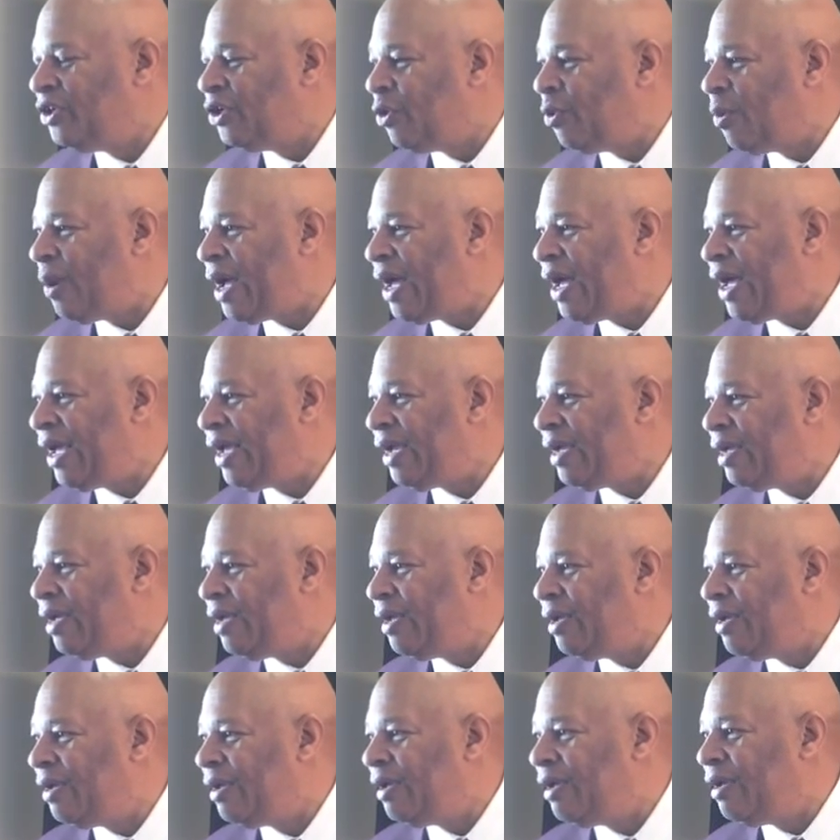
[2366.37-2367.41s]
know why?
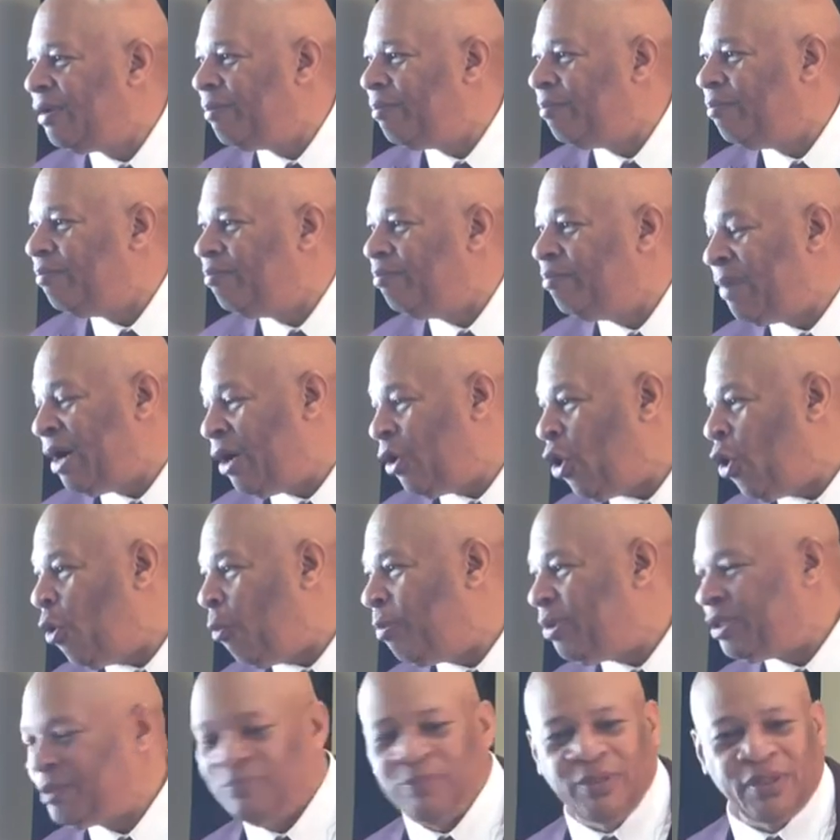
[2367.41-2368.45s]
My
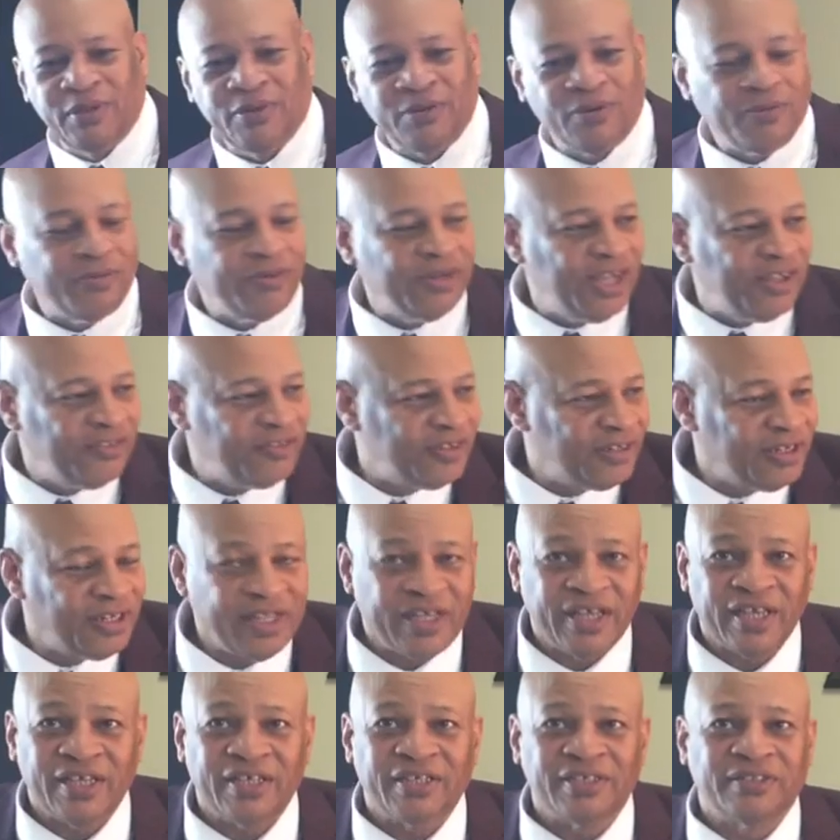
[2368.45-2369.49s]
hope is built on nothing
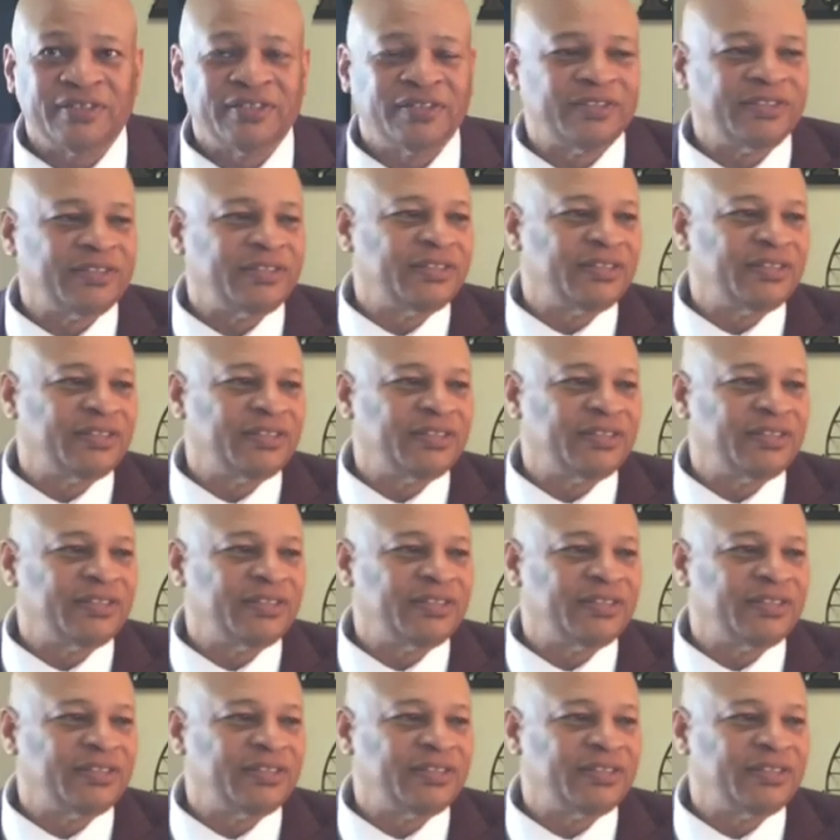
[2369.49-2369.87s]
less